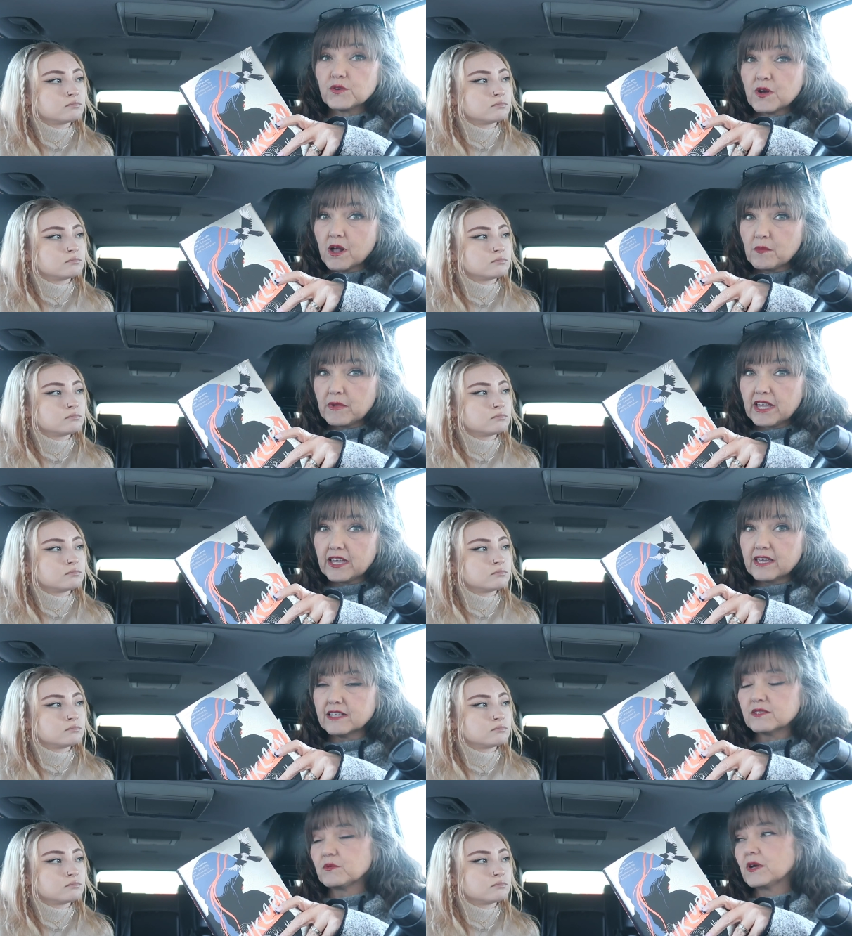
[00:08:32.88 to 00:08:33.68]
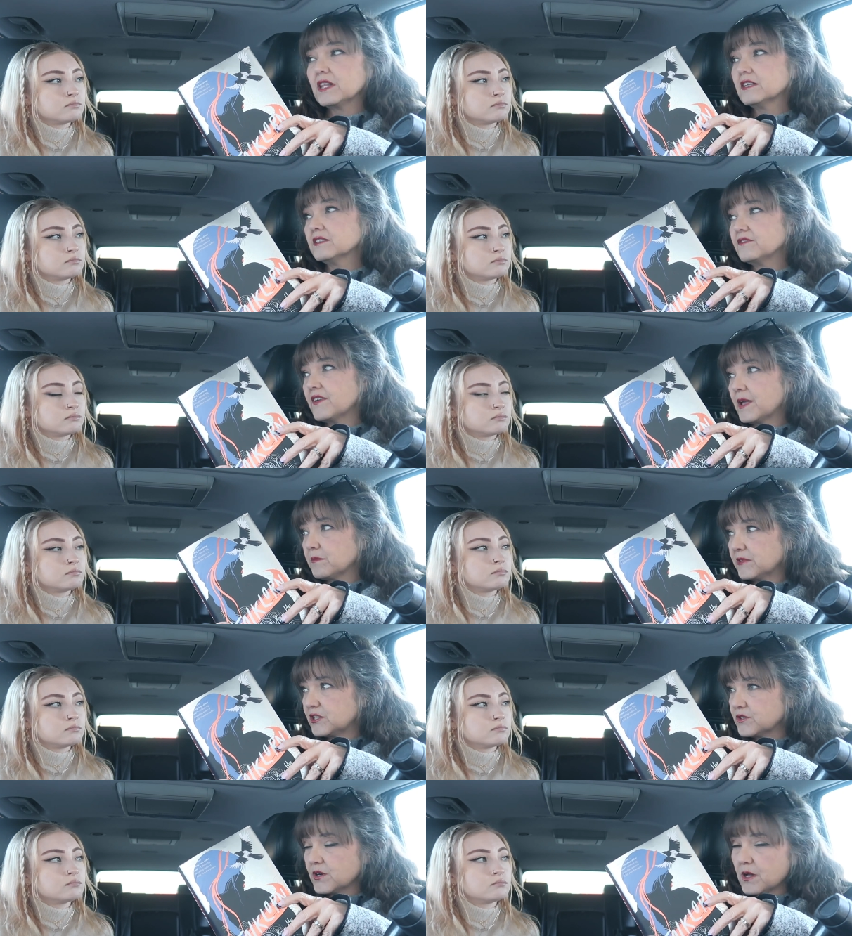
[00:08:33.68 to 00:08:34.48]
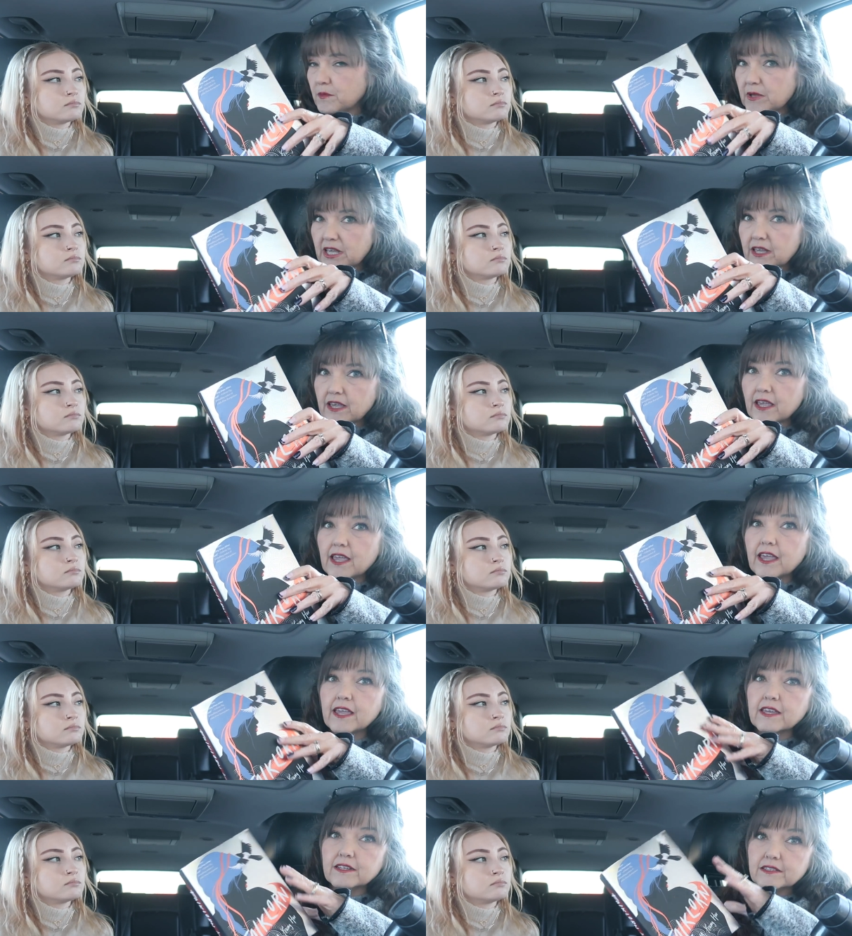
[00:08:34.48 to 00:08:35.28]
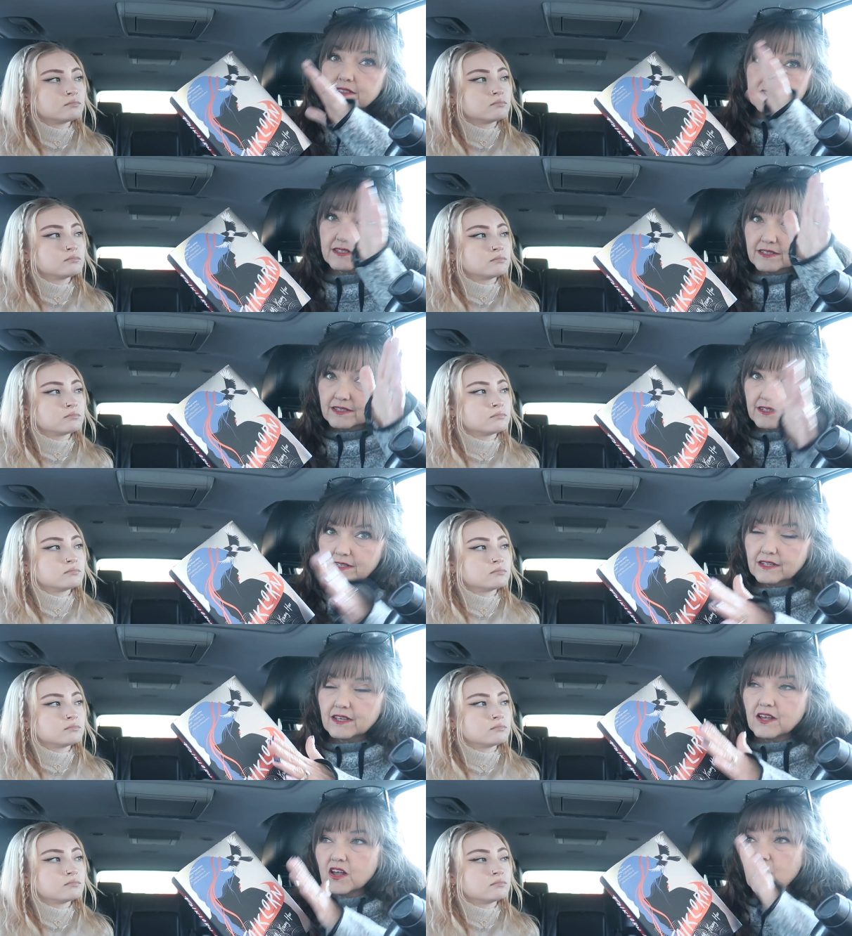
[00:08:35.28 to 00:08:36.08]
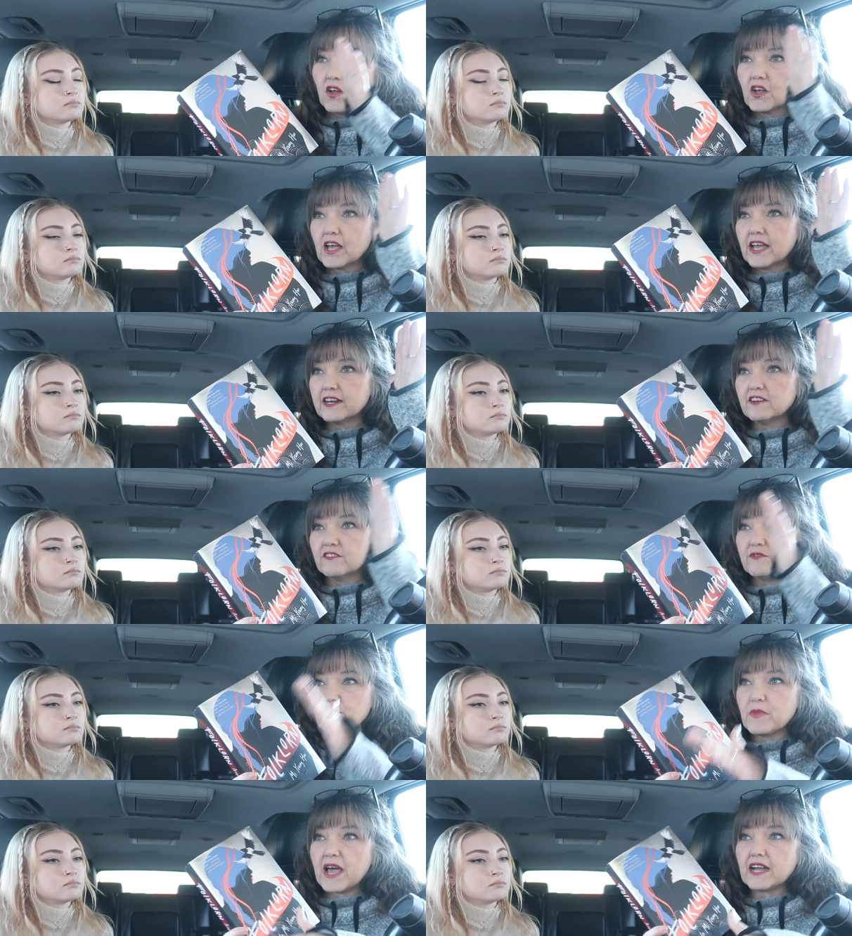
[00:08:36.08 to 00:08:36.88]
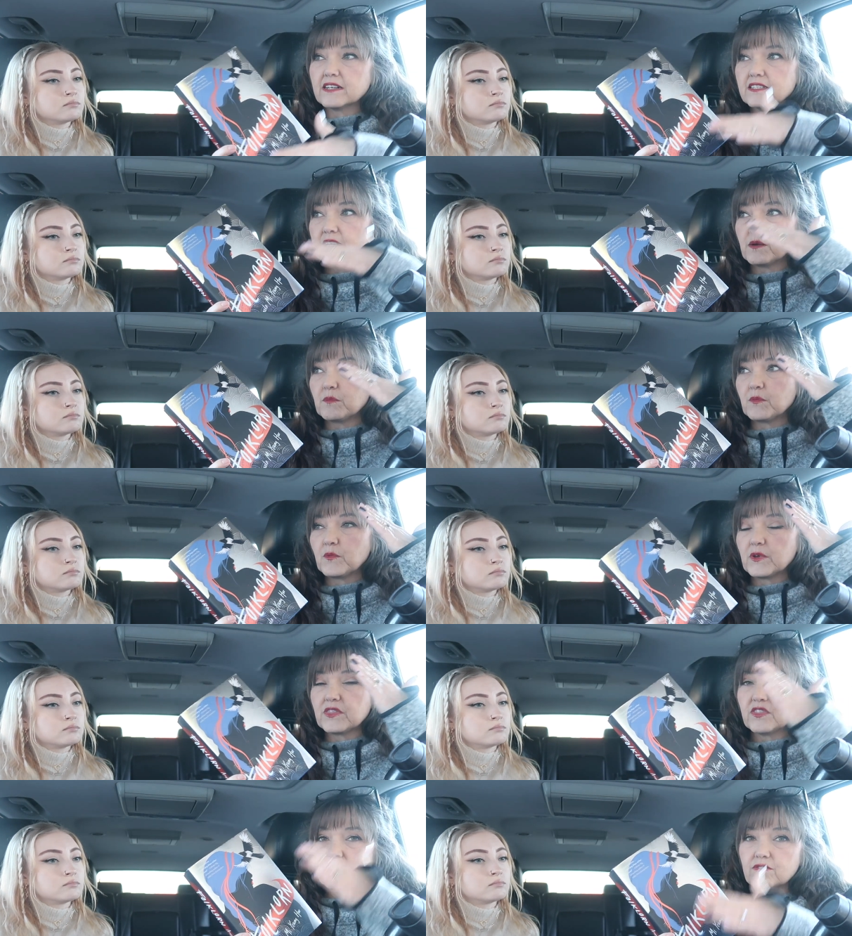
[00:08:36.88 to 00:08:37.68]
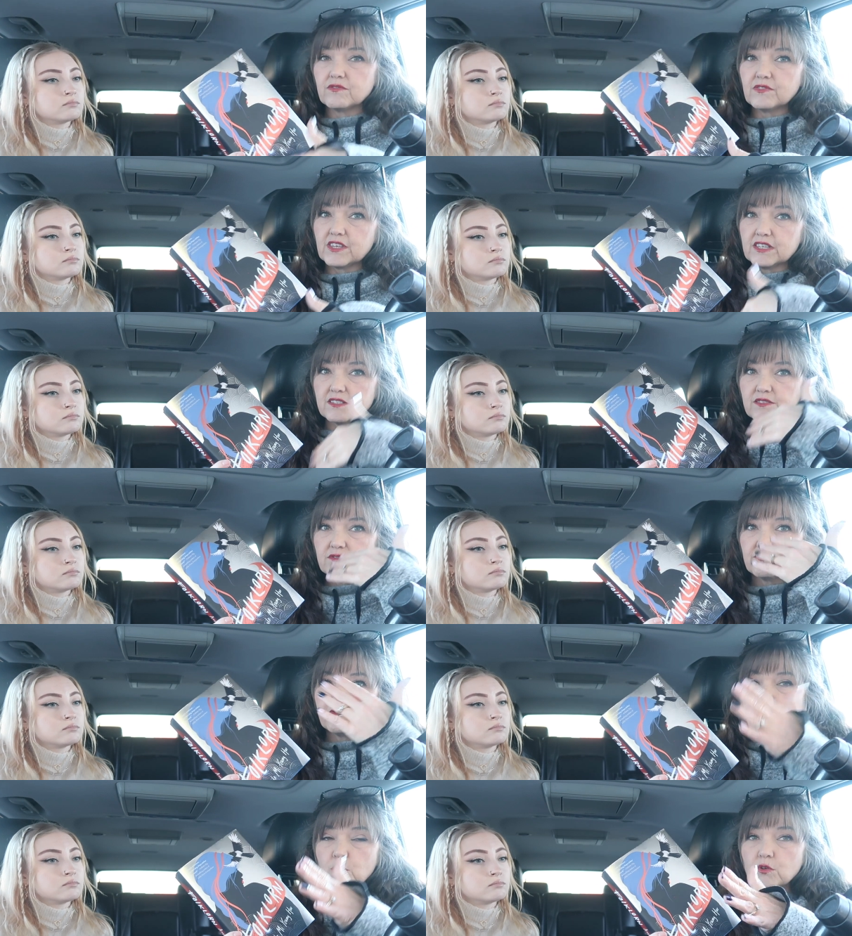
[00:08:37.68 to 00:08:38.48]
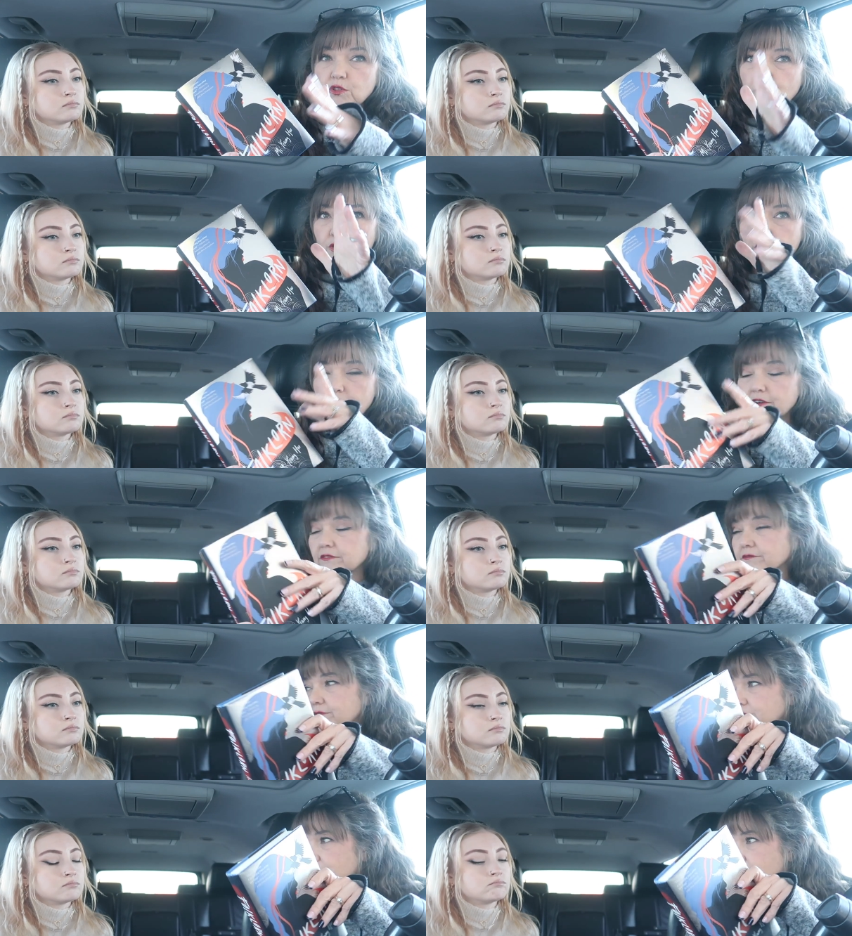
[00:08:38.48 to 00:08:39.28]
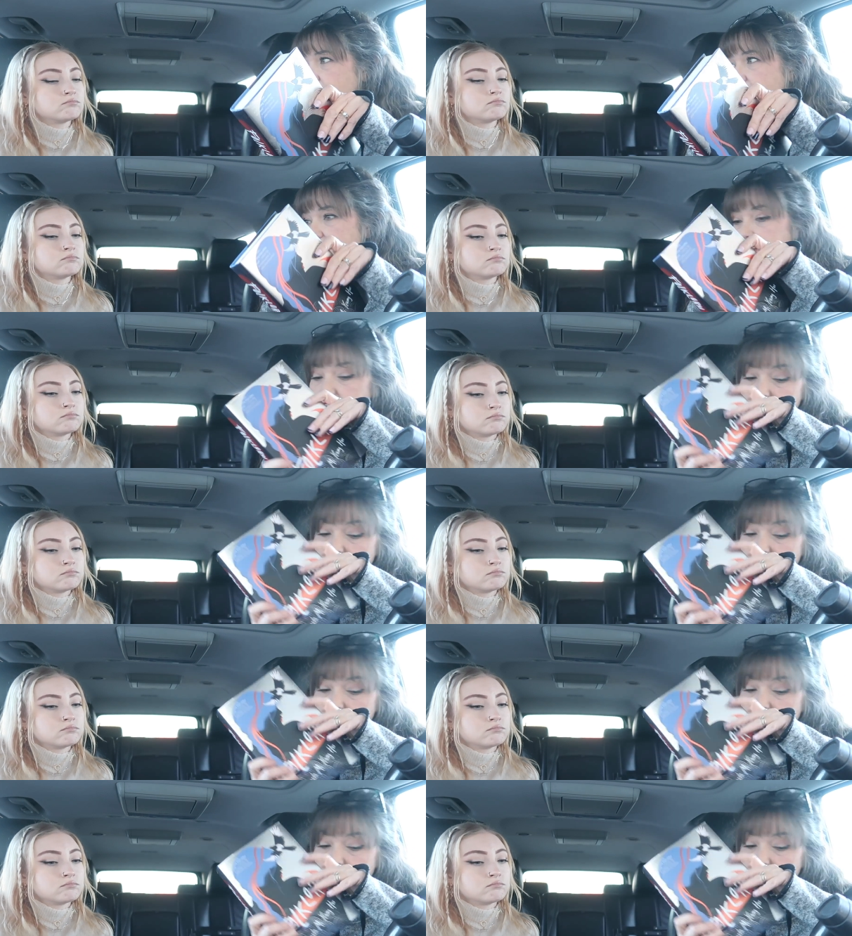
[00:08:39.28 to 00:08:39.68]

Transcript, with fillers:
Speaker 1: trauma as well as family trauma and all kind of backed up with this folklore throughout it.